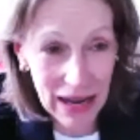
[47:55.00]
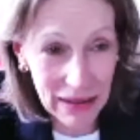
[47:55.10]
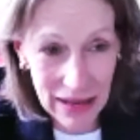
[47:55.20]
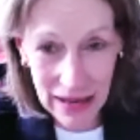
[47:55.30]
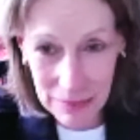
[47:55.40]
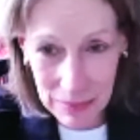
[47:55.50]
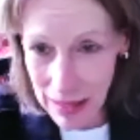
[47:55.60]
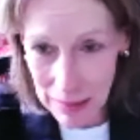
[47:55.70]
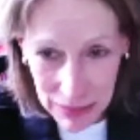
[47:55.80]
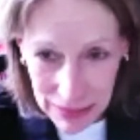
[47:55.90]
I I'm
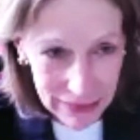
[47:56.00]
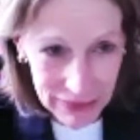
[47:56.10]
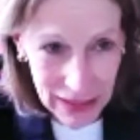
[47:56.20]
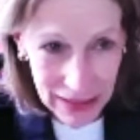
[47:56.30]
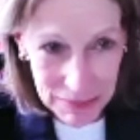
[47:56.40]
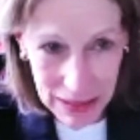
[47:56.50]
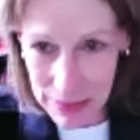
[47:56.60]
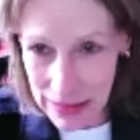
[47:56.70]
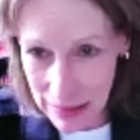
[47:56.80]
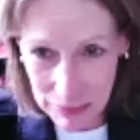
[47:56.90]
I'm believing that.
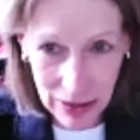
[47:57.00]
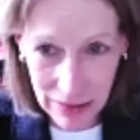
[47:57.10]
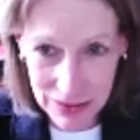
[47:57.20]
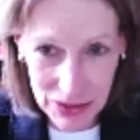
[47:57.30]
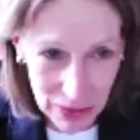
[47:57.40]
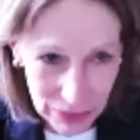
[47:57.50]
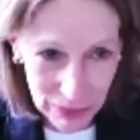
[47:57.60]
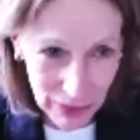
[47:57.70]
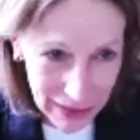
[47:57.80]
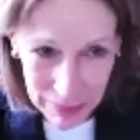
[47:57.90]
Maybe I'm wrong. Don't
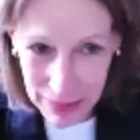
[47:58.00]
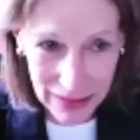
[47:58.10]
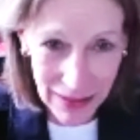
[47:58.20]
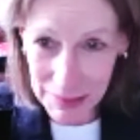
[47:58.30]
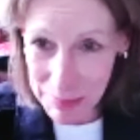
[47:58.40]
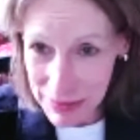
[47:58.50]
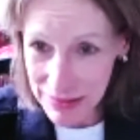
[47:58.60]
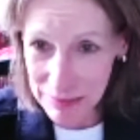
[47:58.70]
wake me up.